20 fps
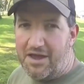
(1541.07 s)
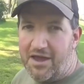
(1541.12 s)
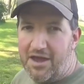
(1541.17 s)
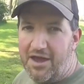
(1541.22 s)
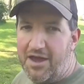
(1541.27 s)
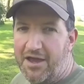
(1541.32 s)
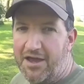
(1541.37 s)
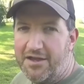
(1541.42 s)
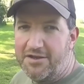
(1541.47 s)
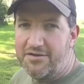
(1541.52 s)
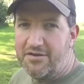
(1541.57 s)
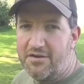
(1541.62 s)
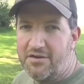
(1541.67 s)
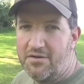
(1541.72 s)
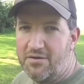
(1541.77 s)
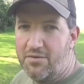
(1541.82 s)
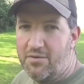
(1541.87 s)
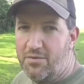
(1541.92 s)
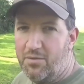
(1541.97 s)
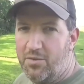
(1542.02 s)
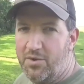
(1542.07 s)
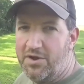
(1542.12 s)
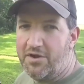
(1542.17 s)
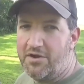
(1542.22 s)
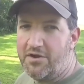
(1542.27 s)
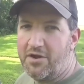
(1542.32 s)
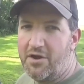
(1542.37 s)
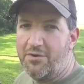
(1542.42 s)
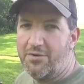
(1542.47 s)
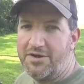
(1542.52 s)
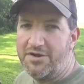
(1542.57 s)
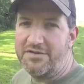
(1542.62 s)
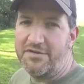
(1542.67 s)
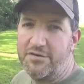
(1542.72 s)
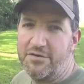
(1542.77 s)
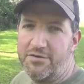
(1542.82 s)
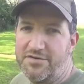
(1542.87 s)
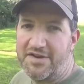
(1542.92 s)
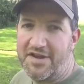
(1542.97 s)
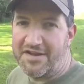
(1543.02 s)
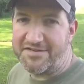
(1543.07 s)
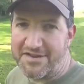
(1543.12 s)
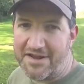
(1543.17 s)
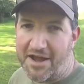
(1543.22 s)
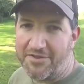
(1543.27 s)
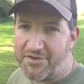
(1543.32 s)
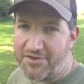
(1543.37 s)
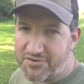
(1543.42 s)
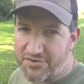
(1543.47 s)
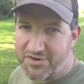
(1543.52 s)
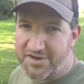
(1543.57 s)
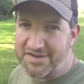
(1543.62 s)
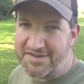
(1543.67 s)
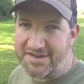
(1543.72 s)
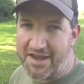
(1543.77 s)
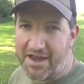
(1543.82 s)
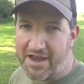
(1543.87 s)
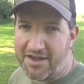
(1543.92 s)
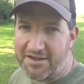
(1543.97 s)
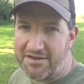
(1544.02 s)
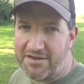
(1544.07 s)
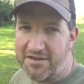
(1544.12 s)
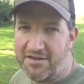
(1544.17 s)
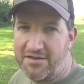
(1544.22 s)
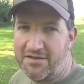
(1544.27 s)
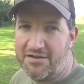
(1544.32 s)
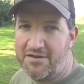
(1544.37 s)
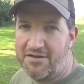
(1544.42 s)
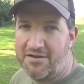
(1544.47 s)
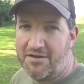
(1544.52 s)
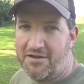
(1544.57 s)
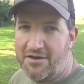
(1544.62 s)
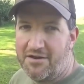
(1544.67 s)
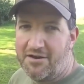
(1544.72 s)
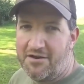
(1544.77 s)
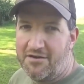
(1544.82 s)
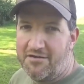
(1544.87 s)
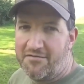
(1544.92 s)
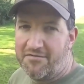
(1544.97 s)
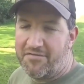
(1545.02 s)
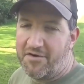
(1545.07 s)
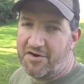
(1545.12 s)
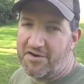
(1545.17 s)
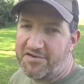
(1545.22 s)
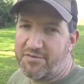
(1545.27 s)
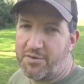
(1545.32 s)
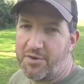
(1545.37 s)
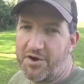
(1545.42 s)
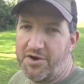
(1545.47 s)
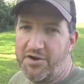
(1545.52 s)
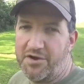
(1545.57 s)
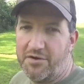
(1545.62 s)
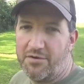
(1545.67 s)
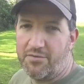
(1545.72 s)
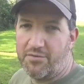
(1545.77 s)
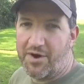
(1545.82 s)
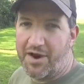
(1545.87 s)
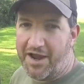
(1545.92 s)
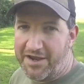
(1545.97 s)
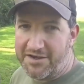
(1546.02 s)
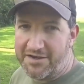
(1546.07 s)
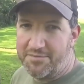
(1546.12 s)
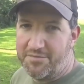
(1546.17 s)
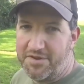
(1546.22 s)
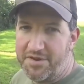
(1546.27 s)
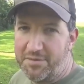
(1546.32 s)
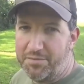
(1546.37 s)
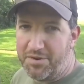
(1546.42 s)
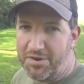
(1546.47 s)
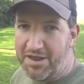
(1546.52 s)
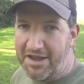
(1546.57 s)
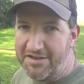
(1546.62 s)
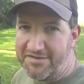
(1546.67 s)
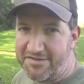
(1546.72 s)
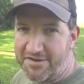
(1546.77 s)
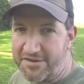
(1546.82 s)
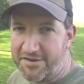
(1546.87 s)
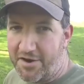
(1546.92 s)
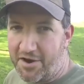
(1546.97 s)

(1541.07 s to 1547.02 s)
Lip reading: and we are going to test out the tree stand. First, we're going to randomly place the